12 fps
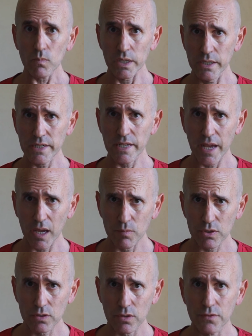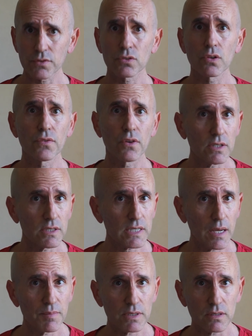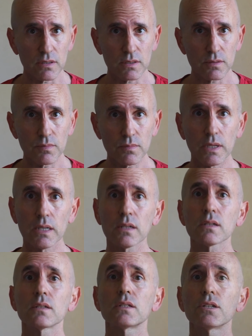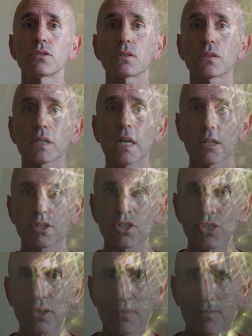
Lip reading: in times of surveillance capitalism and digital culture.